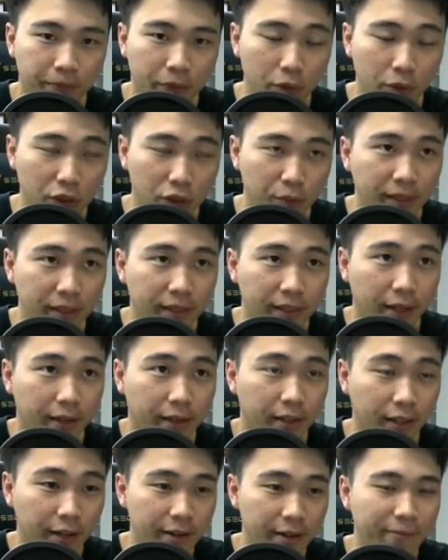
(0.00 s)
which means that
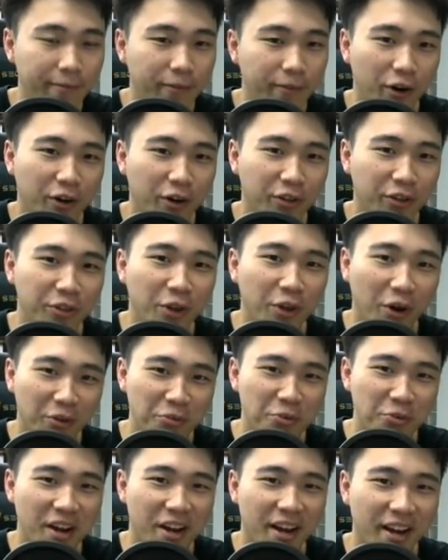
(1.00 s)
34
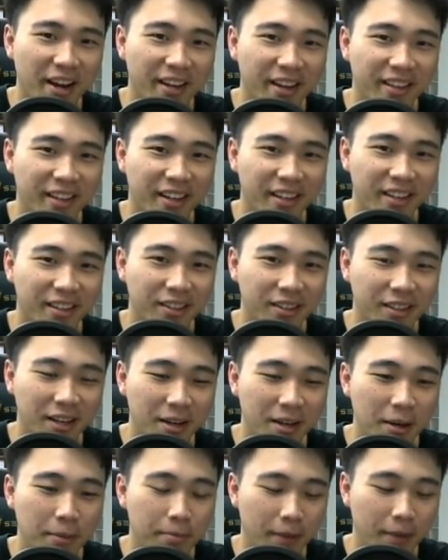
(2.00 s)
non-rare and then
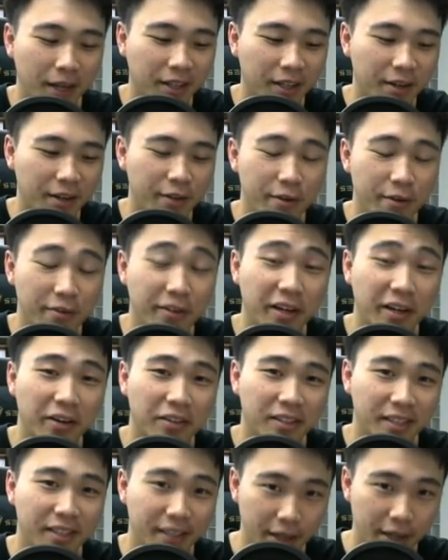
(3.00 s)
my 35th
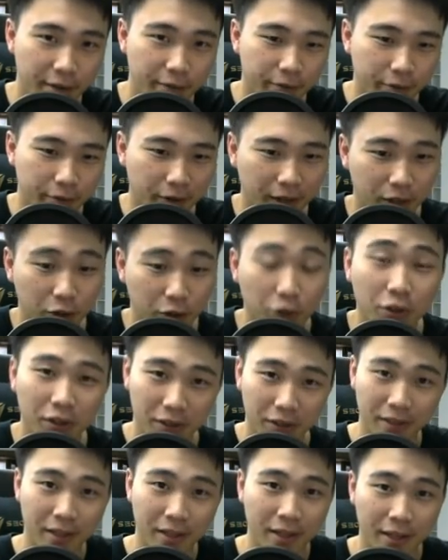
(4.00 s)
guaranteed Eve, right? So
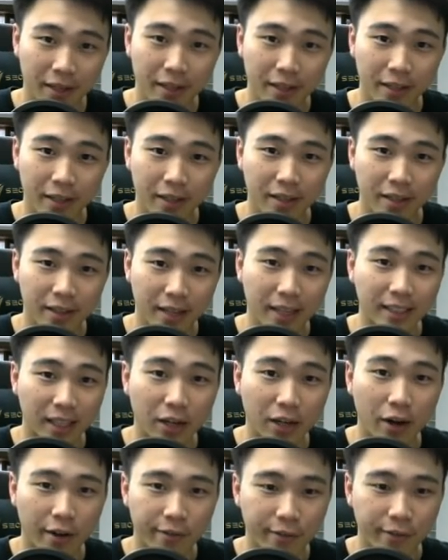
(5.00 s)
that's
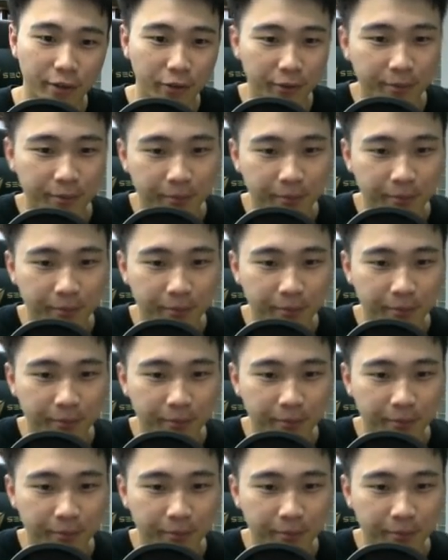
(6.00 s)
how I feel.